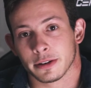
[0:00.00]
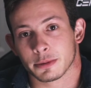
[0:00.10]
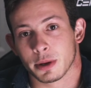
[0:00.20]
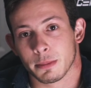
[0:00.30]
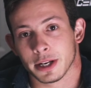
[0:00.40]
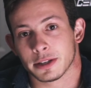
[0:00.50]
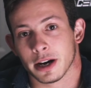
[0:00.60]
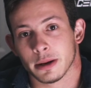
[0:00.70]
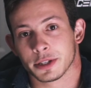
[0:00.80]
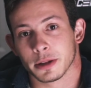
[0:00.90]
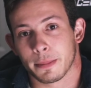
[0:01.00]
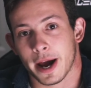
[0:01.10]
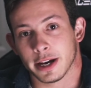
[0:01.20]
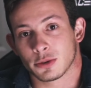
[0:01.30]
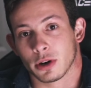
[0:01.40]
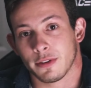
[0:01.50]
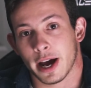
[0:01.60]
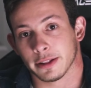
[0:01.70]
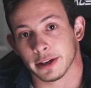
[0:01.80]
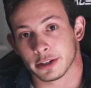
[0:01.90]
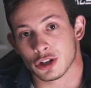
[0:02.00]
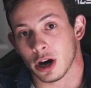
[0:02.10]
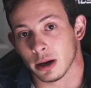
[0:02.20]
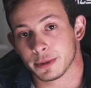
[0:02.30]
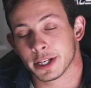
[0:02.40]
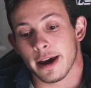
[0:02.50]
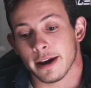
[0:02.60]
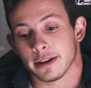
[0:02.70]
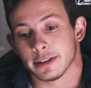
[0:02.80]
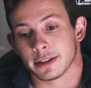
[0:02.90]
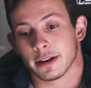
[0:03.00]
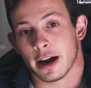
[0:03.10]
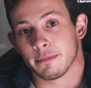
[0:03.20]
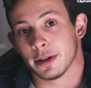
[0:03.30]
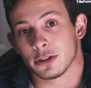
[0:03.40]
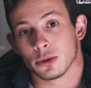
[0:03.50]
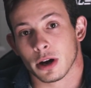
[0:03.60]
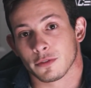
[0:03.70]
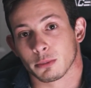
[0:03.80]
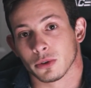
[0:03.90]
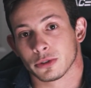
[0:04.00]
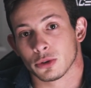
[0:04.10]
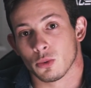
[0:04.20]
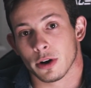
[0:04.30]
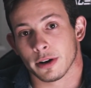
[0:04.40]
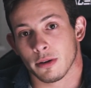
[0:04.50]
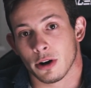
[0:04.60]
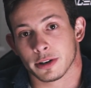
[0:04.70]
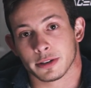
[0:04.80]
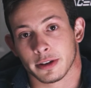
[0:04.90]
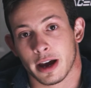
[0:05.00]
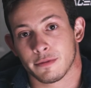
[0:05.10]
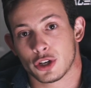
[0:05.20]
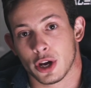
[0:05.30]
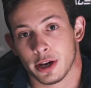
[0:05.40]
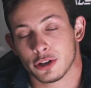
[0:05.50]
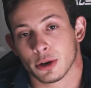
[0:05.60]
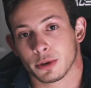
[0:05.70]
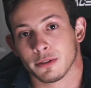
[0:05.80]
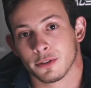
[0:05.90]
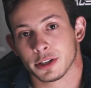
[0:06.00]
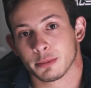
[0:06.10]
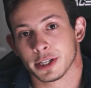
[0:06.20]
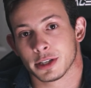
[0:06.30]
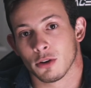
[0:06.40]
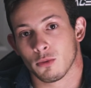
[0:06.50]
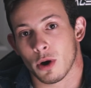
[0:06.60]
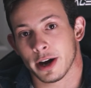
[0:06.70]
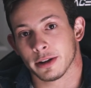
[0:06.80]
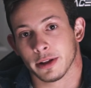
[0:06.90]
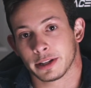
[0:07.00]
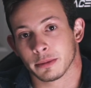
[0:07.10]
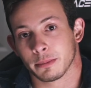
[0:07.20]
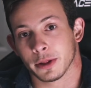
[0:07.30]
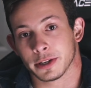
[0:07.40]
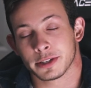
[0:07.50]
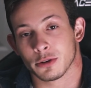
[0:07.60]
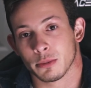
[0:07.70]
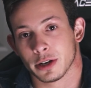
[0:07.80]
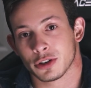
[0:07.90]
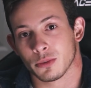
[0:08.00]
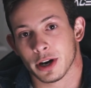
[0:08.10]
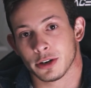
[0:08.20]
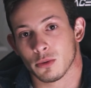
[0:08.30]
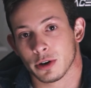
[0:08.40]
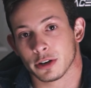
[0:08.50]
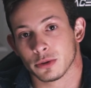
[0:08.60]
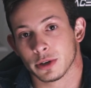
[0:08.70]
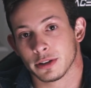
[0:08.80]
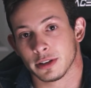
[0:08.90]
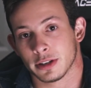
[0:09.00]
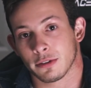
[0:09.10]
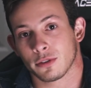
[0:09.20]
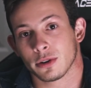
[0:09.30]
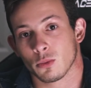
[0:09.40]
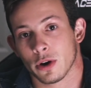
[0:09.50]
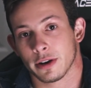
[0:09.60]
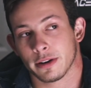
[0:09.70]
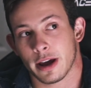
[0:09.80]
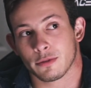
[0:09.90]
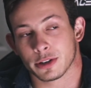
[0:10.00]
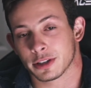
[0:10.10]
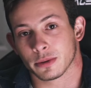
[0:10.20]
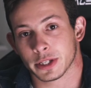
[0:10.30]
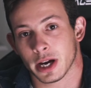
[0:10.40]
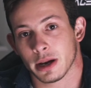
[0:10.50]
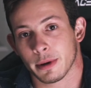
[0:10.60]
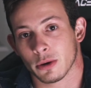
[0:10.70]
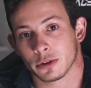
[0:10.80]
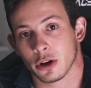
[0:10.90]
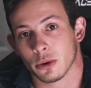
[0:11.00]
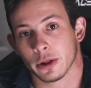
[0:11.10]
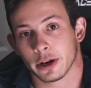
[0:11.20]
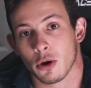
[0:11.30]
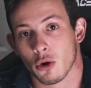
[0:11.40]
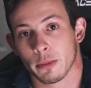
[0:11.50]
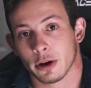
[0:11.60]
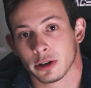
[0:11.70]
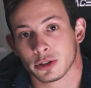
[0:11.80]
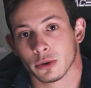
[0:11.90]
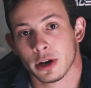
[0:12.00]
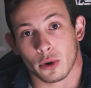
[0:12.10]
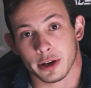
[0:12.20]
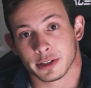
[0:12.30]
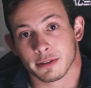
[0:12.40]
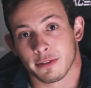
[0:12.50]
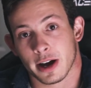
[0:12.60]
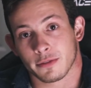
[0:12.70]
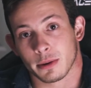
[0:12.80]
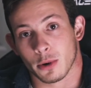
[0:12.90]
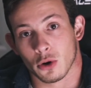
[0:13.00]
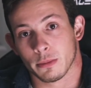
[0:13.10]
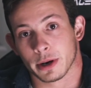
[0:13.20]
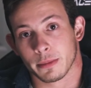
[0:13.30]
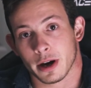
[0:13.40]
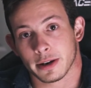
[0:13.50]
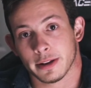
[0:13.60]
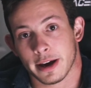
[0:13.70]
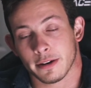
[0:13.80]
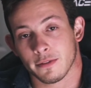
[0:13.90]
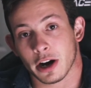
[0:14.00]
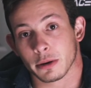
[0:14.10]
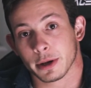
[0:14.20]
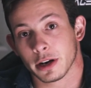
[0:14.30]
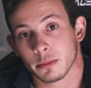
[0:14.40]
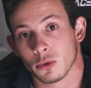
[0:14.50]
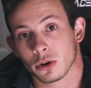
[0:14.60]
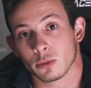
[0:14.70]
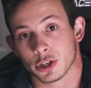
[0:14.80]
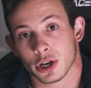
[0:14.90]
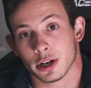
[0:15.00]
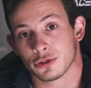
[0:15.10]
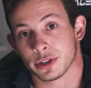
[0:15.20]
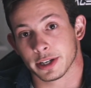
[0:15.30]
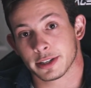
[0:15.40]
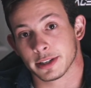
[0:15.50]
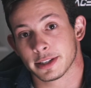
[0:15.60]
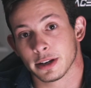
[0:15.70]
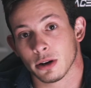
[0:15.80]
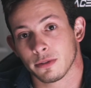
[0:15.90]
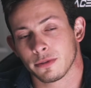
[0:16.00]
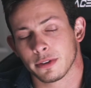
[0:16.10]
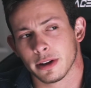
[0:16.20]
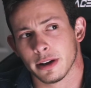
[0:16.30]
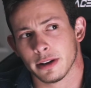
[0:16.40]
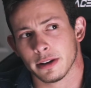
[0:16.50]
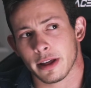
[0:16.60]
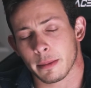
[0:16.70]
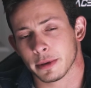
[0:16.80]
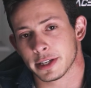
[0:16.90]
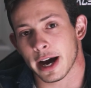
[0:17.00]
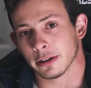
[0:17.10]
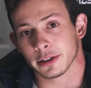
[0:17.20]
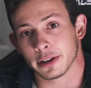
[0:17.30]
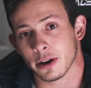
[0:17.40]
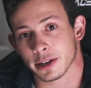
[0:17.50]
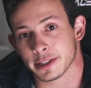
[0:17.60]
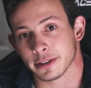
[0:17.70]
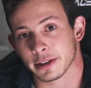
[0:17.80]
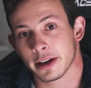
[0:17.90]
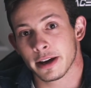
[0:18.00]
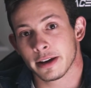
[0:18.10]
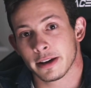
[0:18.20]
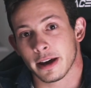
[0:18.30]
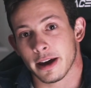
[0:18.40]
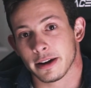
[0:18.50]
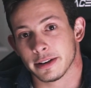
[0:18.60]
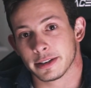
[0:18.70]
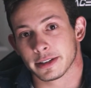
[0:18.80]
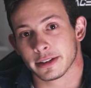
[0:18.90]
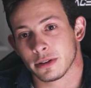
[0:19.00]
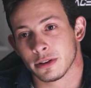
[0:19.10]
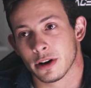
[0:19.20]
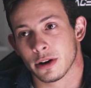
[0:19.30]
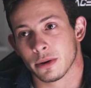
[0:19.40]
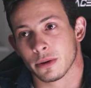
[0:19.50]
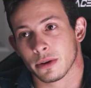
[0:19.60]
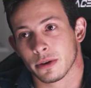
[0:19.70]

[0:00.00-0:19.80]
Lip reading: There's been many times in the past where I've had like jobs, and I've been too comfortable to want to honestly have change. I would convince myself why I like the place so much and why I don't want to do anything different, when every single time I would go like home and also praise the fact that I'm home and I'm not in that environment anymore, which contradicts itself in that mentality, honestly. And you know,